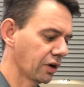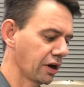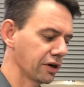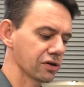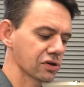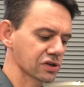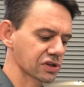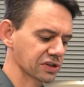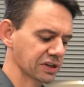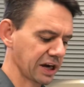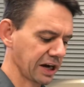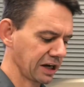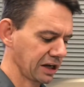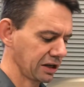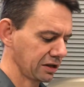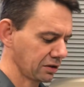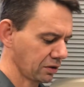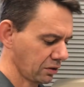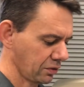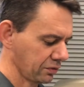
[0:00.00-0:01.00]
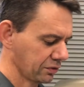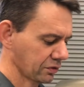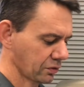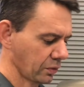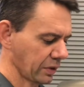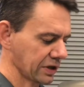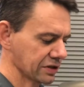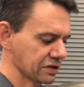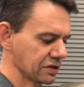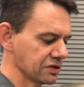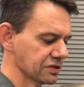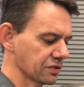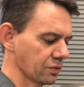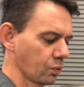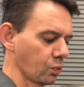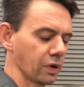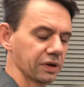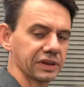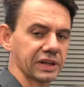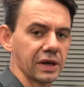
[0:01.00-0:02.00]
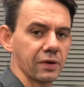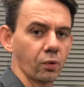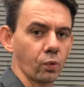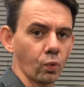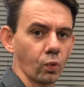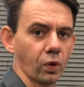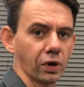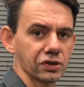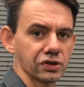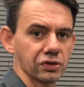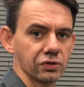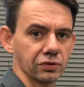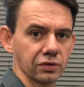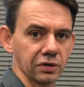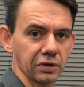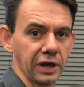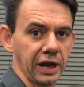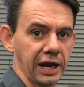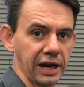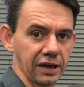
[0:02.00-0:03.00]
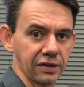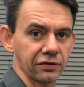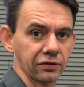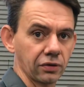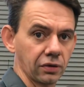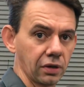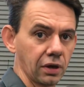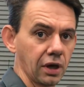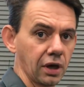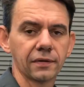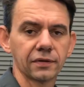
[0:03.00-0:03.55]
understanding those questions and what they want you to answer.